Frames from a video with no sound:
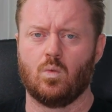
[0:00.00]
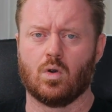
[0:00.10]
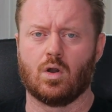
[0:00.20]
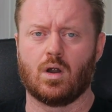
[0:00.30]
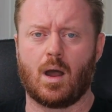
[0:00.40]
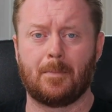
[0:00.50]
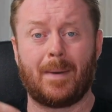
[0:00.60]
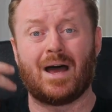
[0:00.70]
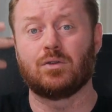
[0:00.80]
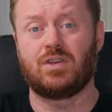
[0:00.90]
we're
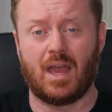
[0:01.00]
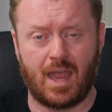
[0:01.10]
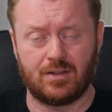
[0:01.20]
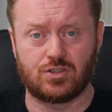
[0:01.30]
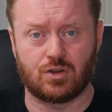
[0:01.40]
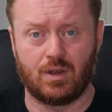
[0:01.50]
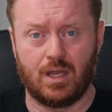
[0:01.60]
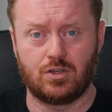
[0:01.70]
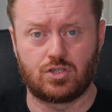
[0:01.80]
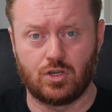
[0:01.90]
about to enter
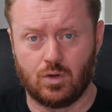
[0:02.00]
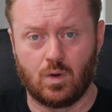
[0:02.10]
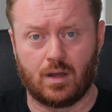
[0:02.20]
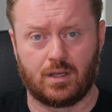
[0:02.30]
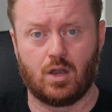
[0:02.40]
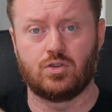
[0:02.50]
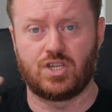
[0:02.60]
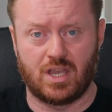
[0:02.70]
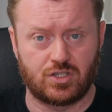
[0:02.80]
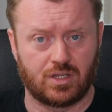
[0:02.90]
into a
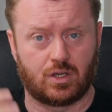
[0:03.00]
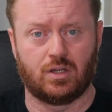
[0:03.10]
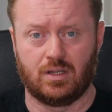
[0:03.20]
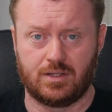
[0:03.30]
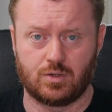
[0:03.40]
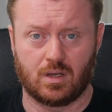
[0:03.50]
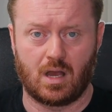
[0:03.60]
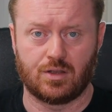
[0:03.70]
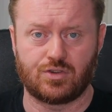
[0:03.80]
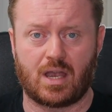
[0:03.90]
negotiation that could lead to a
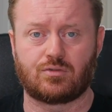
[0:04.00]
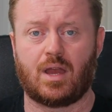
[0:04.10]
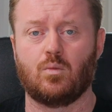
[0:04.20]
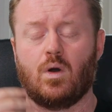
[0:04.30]
contract, right?